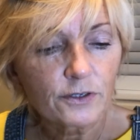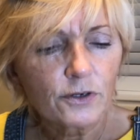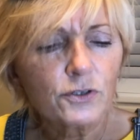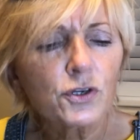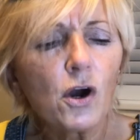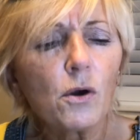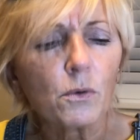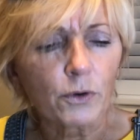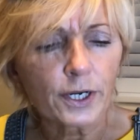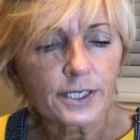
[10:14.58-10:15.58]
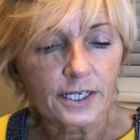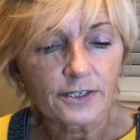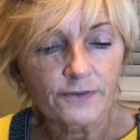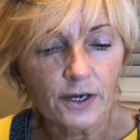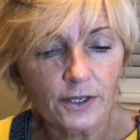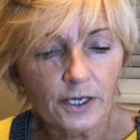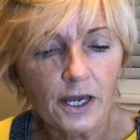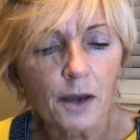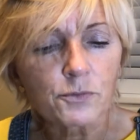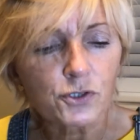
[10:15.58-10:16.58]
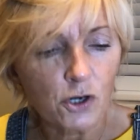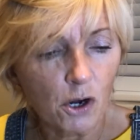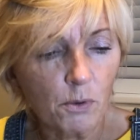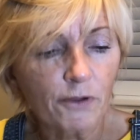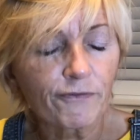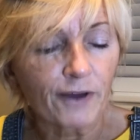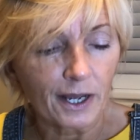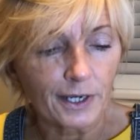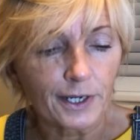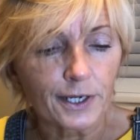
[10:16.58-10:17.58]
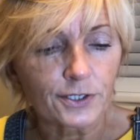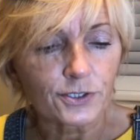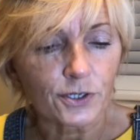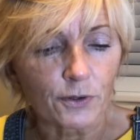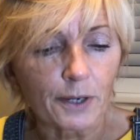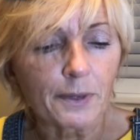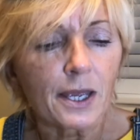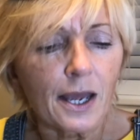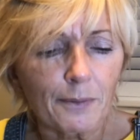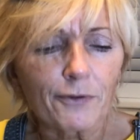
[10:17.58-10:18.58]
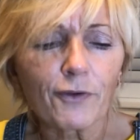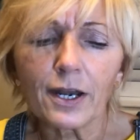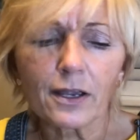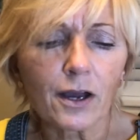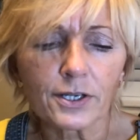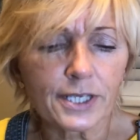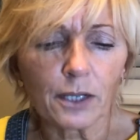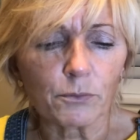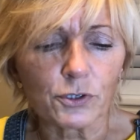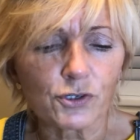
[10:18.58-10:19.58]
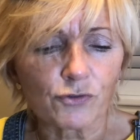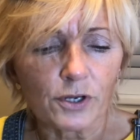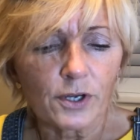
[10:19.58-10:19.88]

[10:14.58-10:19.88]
"Don't worry," said his father. "I'm sure we'll find it soon. I'm afraid I can't help much.